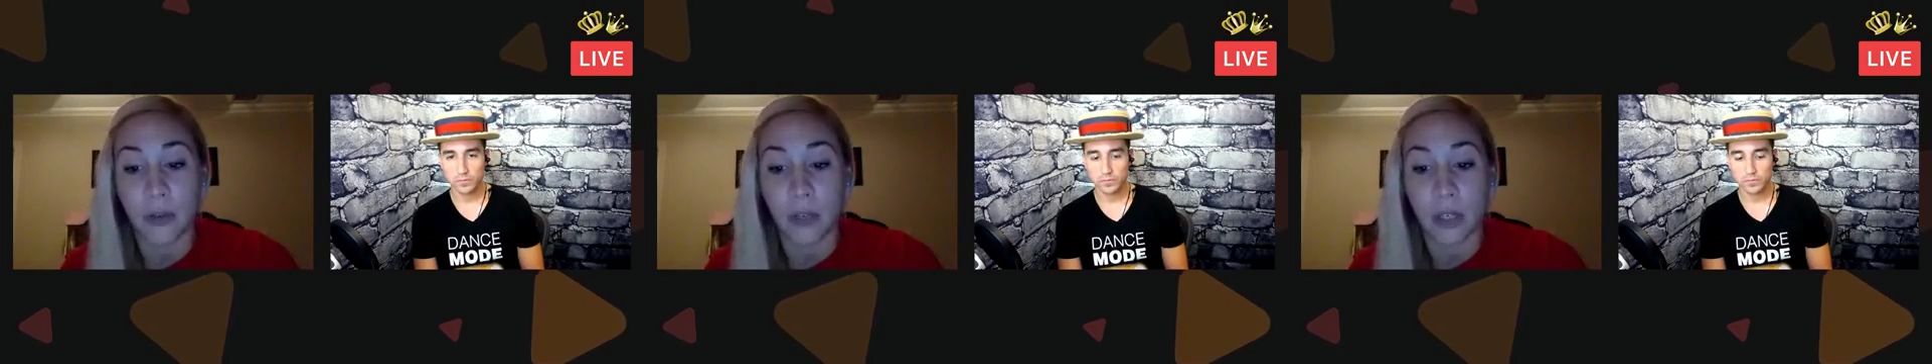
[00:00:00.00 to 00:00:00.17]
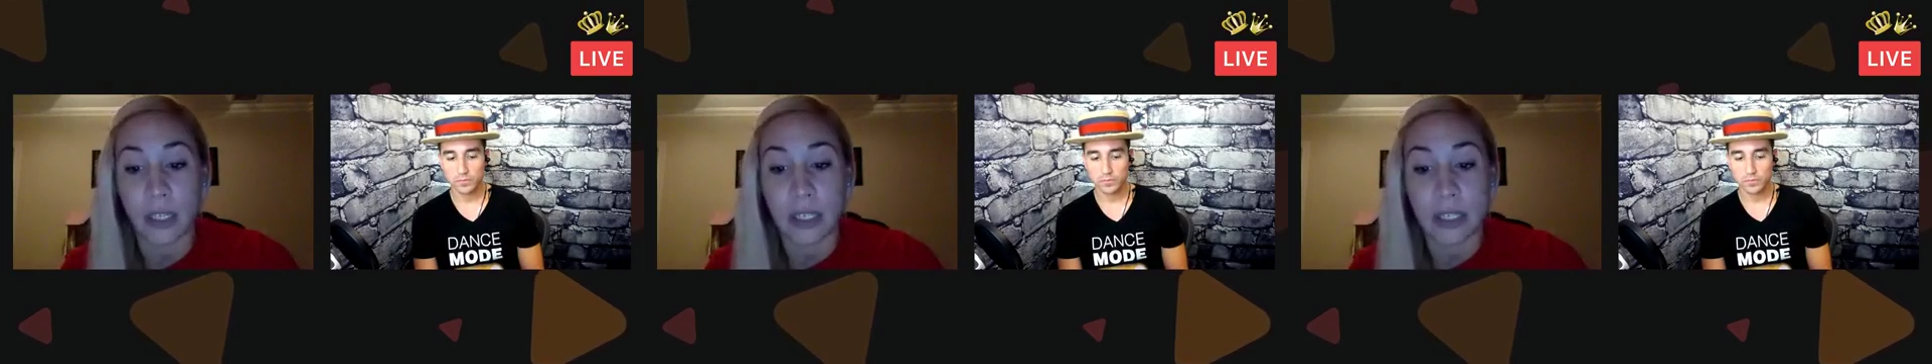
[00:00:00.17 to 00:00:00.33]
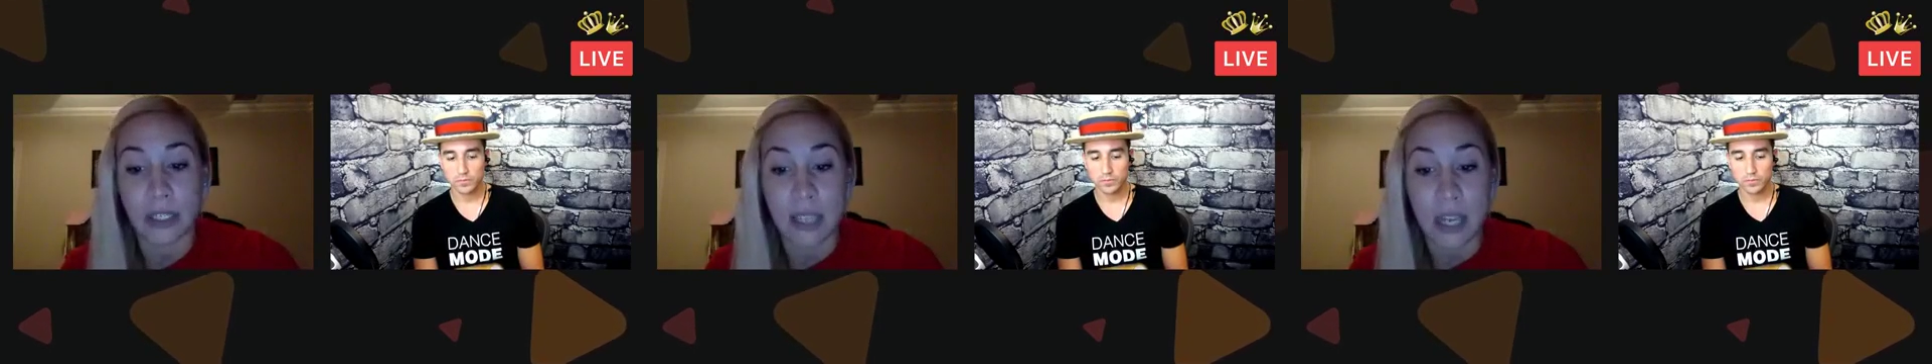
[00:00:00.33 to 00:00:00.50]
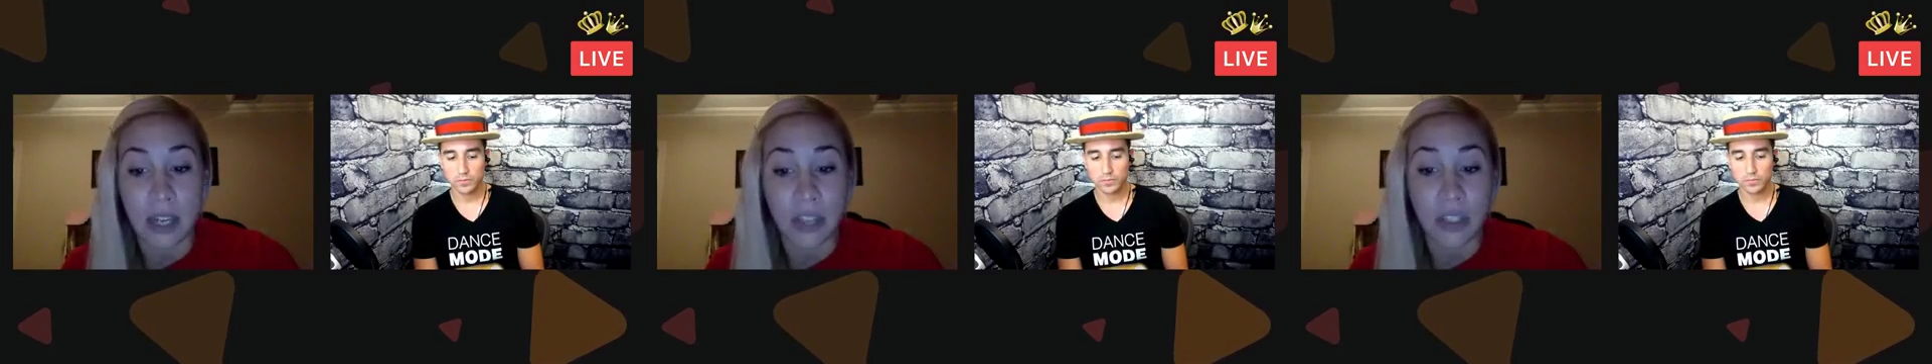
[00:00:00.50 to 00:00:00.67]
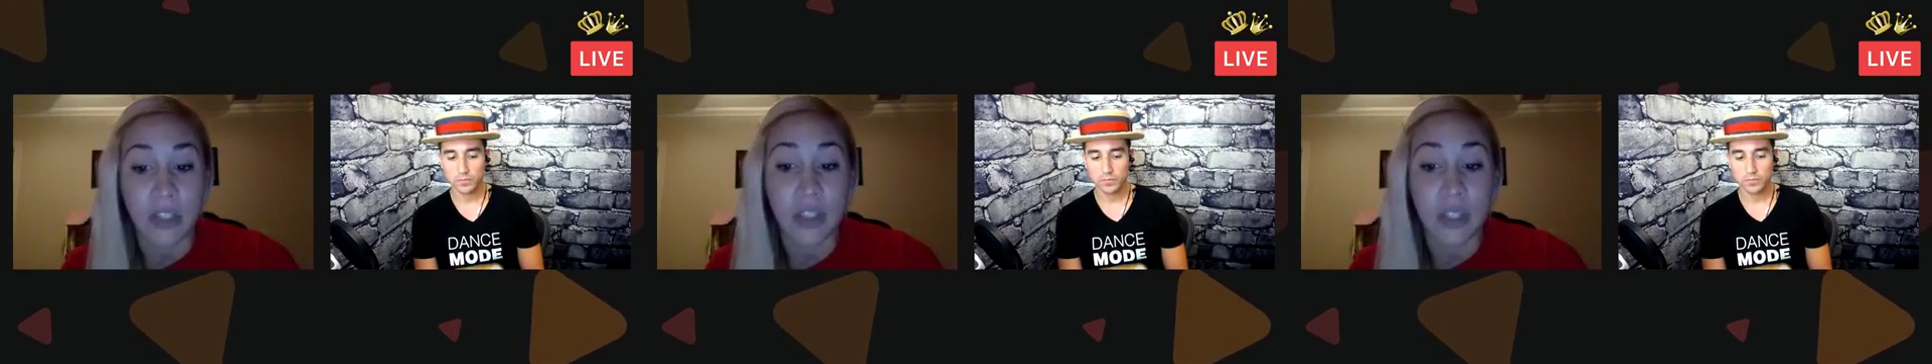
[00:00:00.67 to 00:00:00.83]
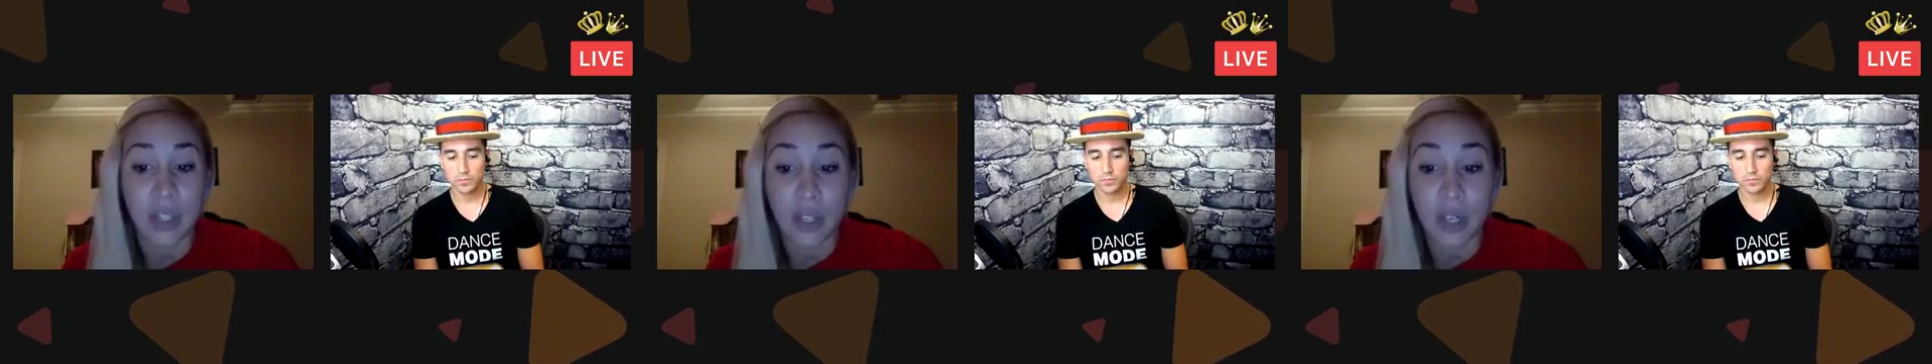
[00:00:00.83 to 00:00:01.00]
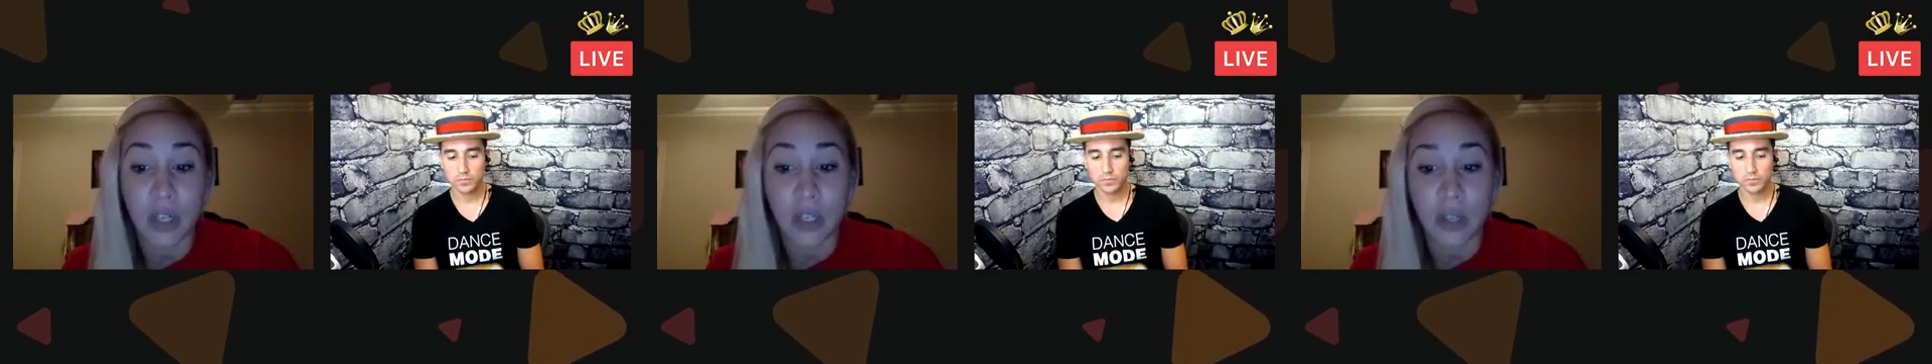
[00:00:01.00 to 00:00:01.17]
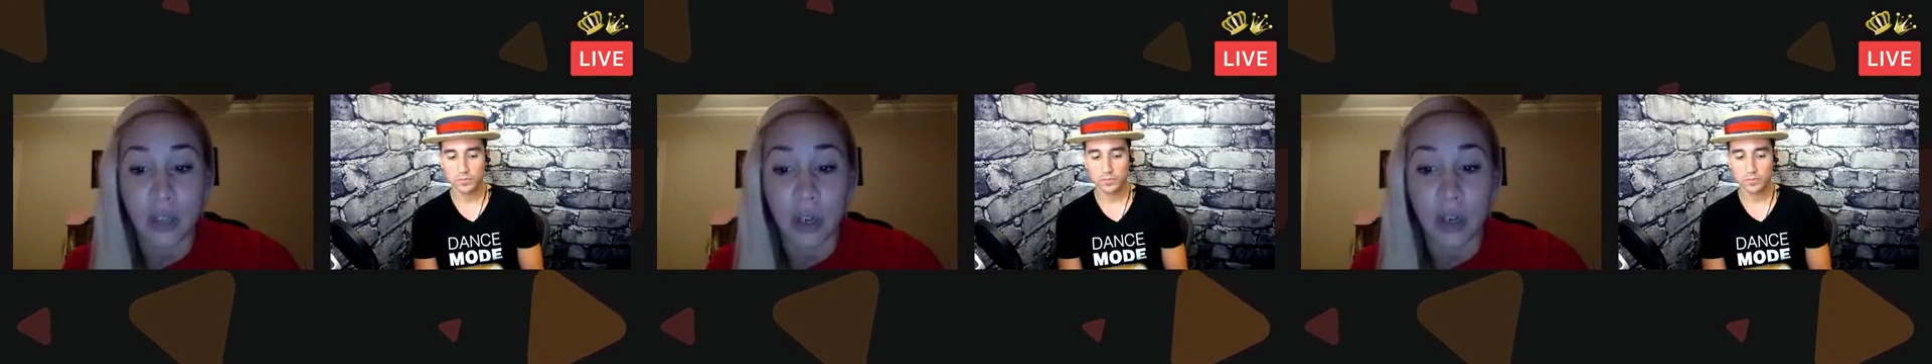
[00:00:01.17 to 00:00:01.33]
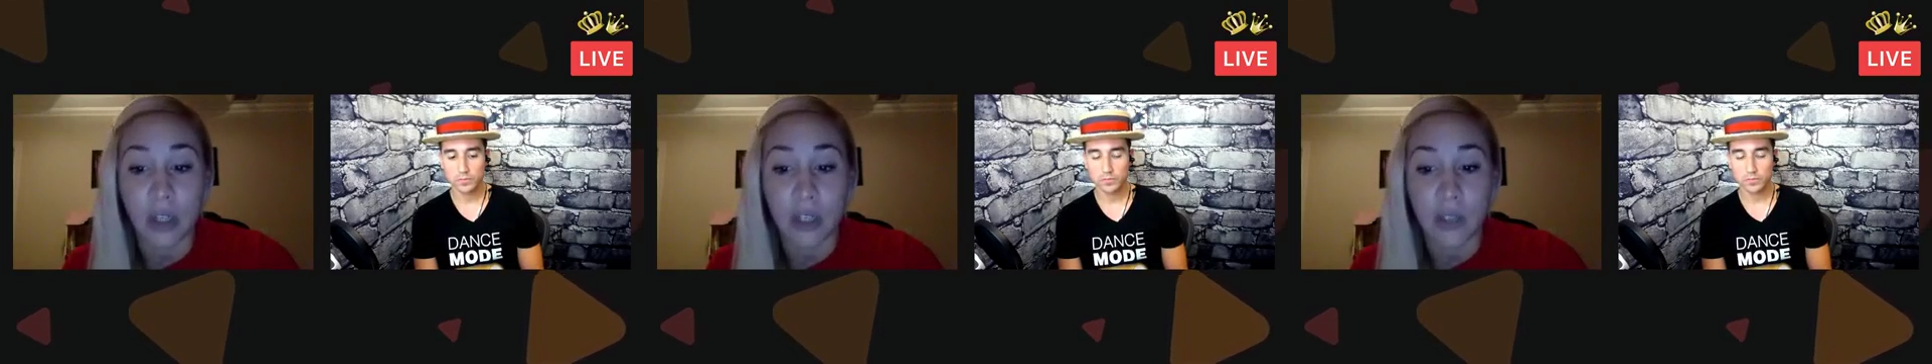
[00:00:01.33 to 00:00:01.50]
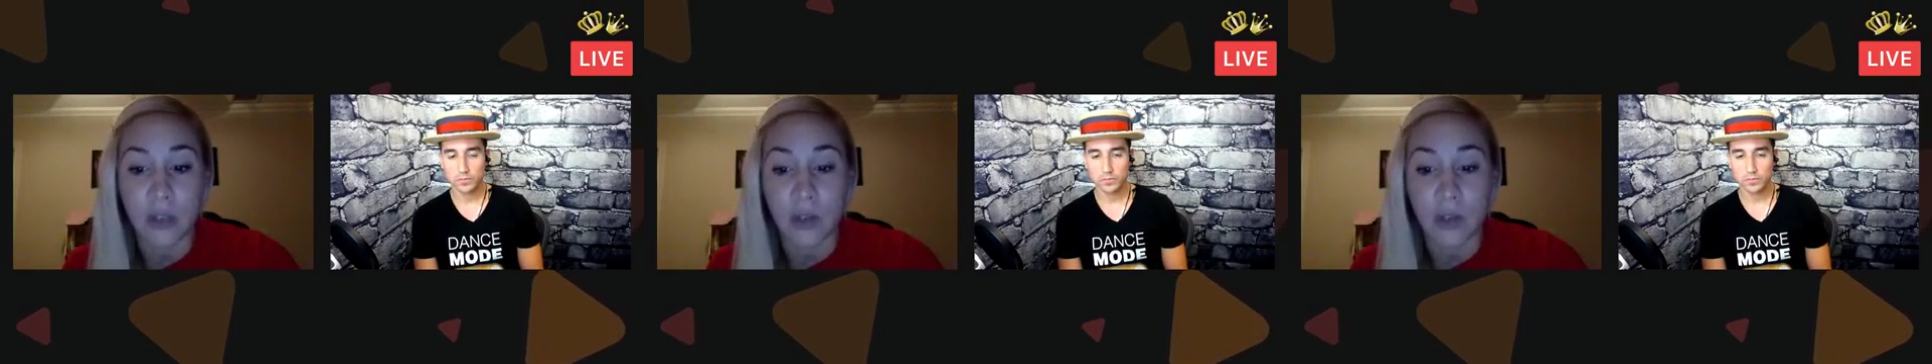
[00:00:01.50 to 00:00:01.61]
organization, started the